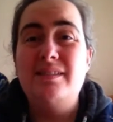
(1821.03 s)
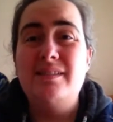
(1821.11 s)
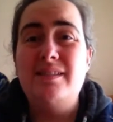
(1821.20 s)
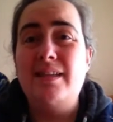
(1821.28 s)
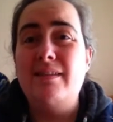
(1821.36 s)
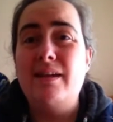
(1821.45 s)

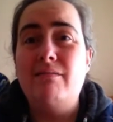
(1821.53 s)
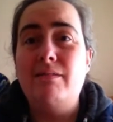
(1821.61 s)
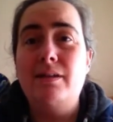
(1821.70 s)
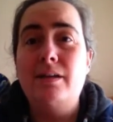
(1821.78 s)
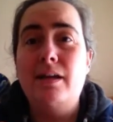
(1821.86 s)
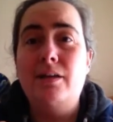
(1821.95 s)
sit there
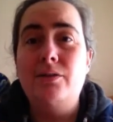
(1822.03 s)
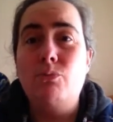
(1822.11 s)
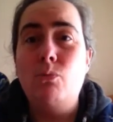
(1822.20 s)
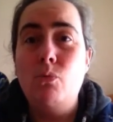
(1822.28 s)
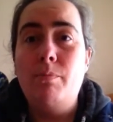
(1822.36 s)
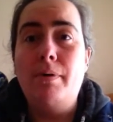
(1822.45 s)
and
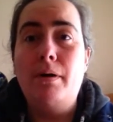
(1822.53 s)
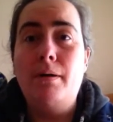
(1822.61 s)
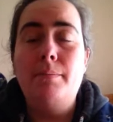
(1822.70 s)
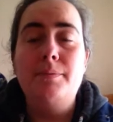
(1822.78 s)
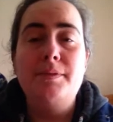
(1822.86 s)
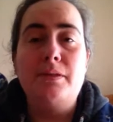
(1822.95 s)
warp
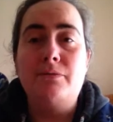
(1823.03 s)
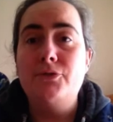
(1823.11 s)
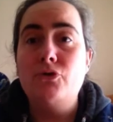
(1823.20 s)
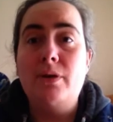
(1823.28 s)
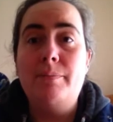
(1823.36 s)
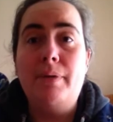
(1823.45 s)
up
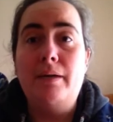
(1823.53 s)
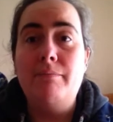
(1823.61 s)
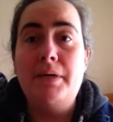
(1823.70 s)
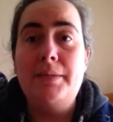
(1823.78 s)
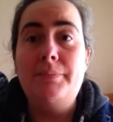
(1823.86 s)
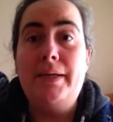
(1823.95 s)
self-striping
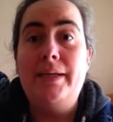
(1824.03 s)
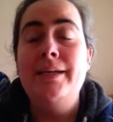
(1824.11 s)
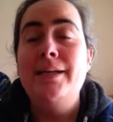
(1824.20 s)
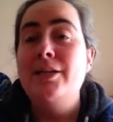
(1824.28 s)
maybe.